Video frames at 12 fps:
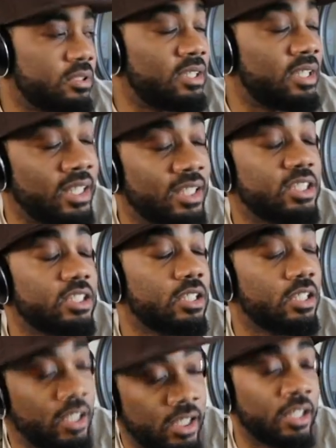this
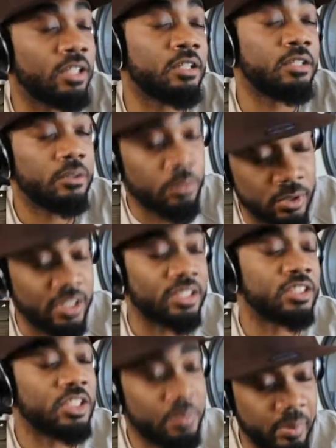nigga was
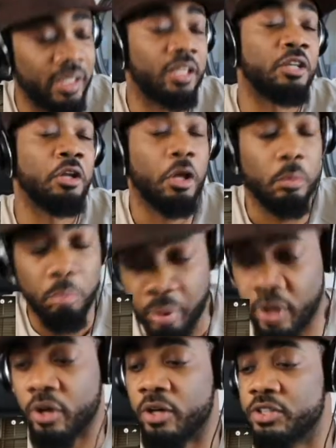spitting
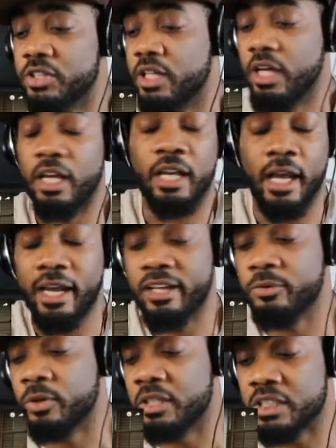bars, and I
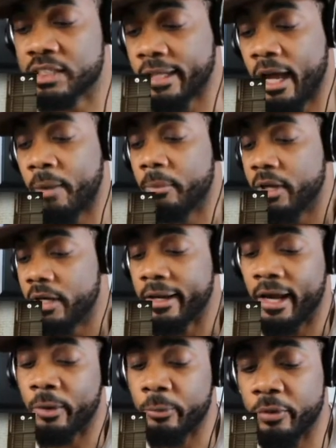ain't want to stop
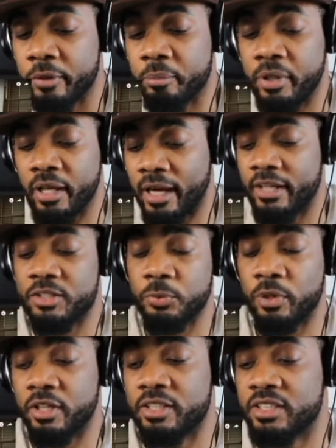not one bit. I just
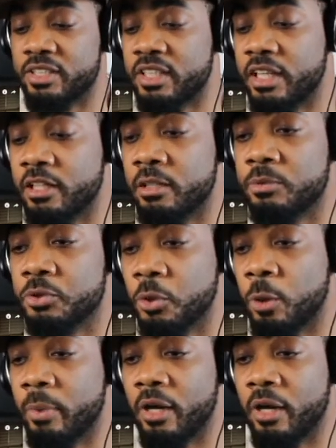wanted to sit and absorb